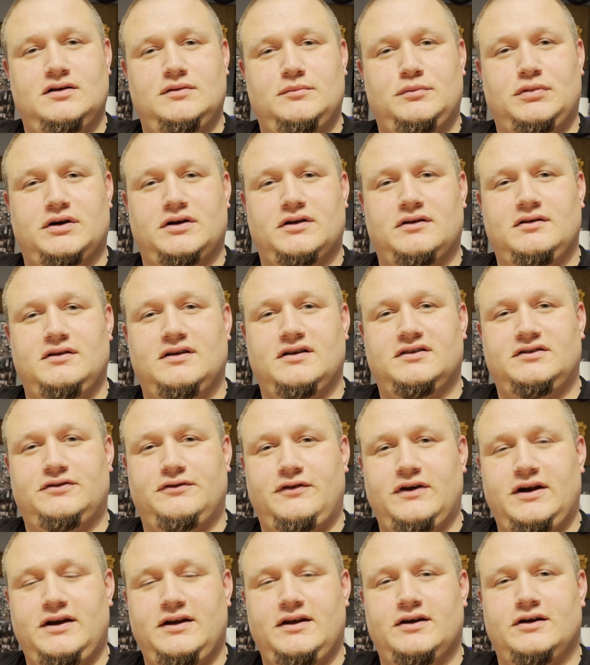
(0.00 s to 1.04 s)
But in this
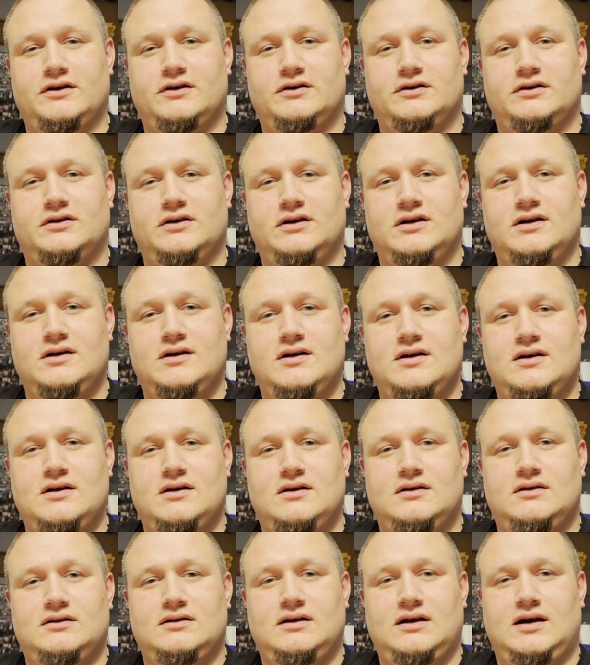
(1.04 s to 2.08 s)
video,
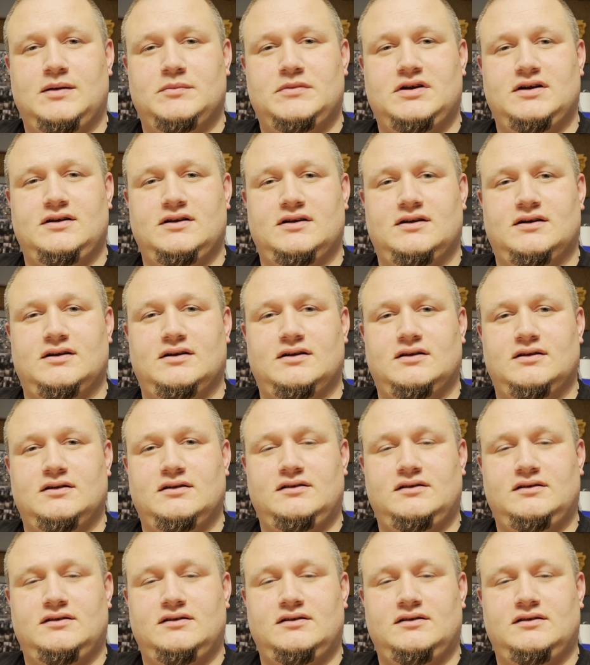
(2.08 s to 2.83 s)
I'm gonna